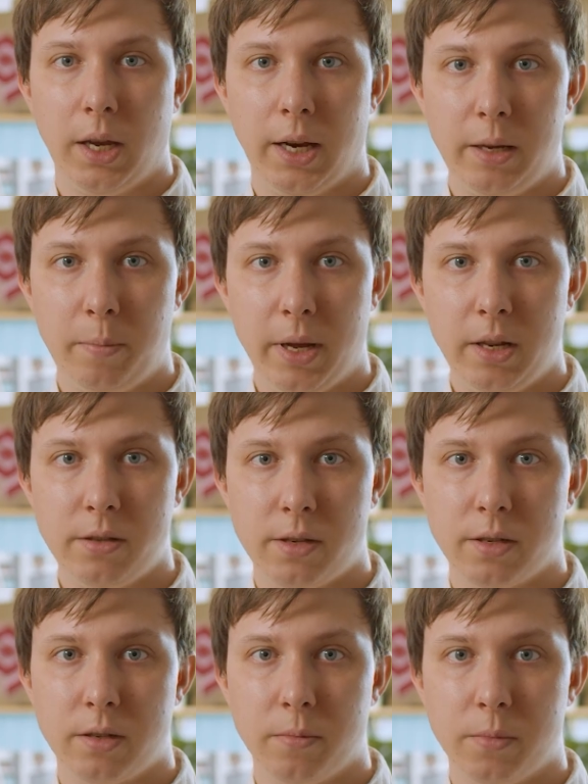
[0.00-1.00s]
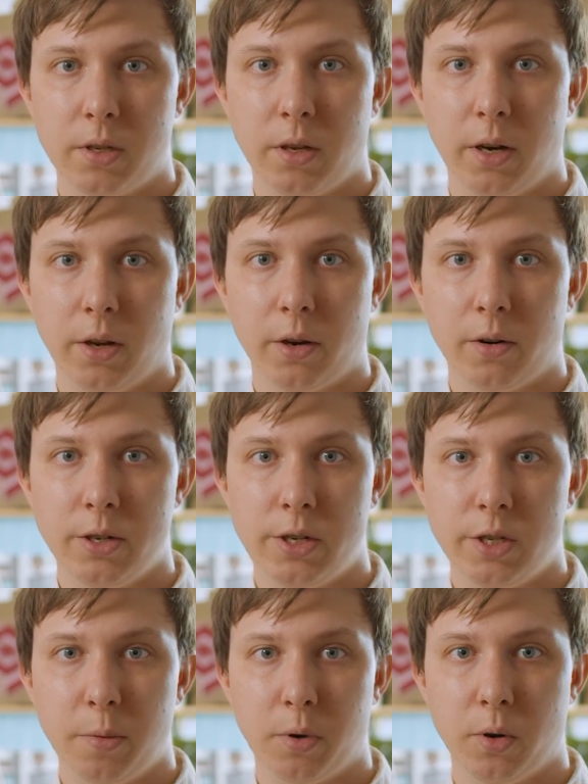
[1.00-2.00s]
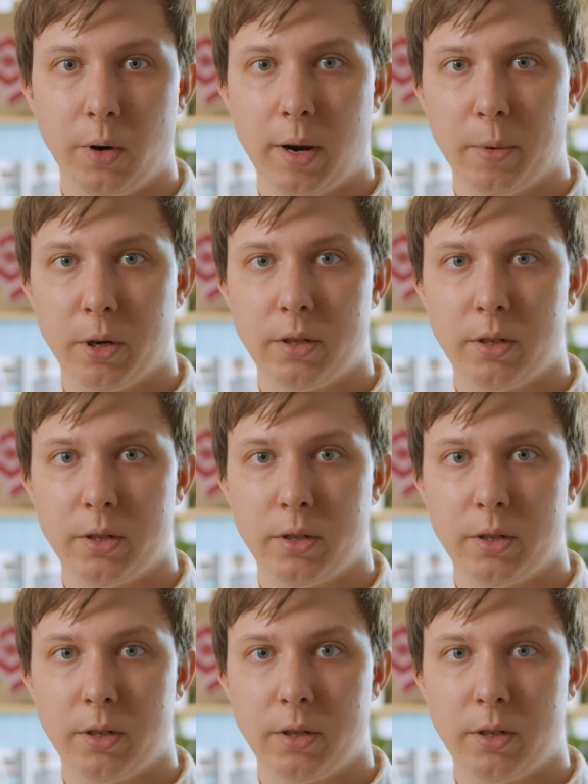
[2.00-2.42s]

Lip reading: In embedded systems, it encourages the programmer